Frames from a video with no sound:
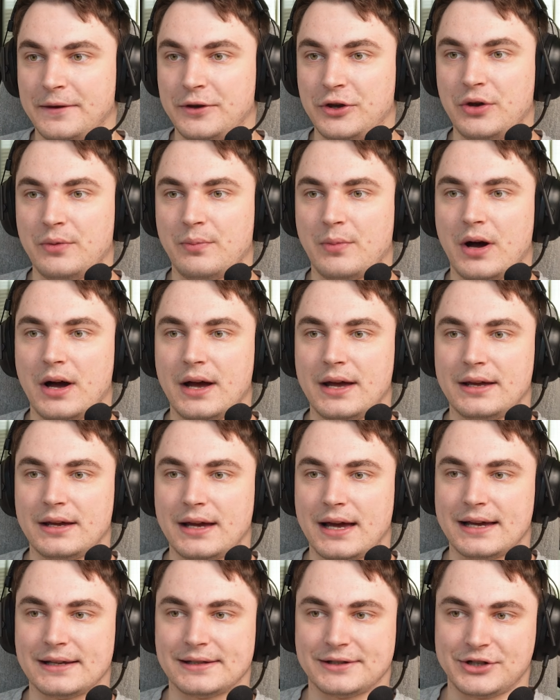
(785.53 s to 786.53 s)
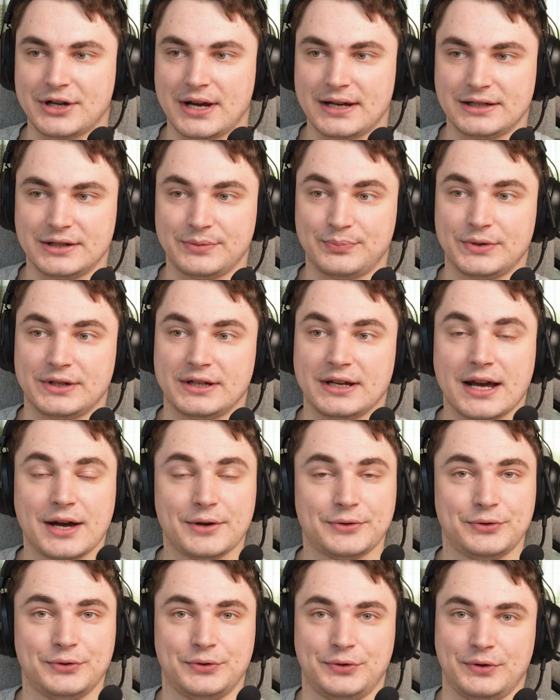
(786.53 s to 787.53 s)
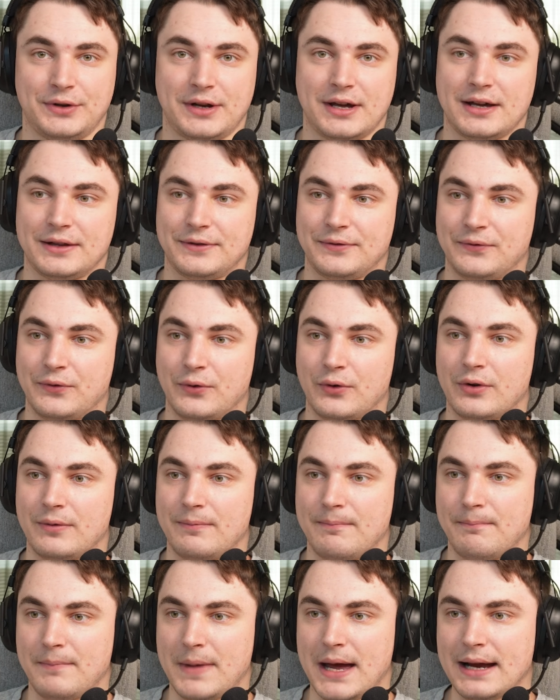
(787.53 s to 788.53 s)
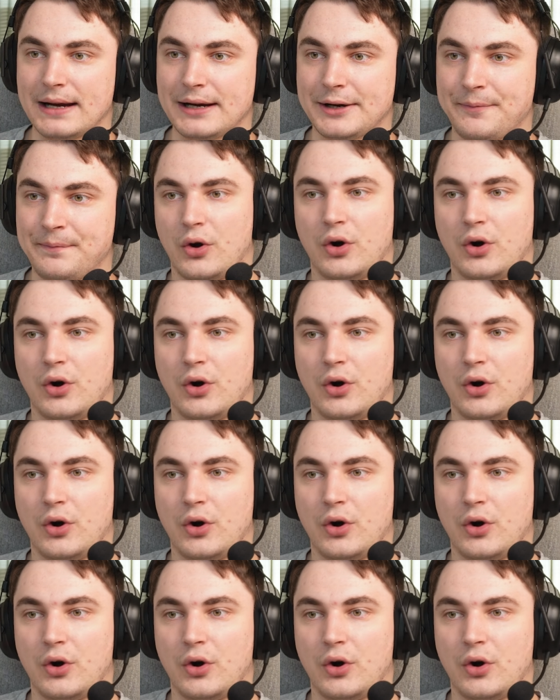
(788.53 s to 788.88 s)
You might ask ChatGPT how to do that for Mac.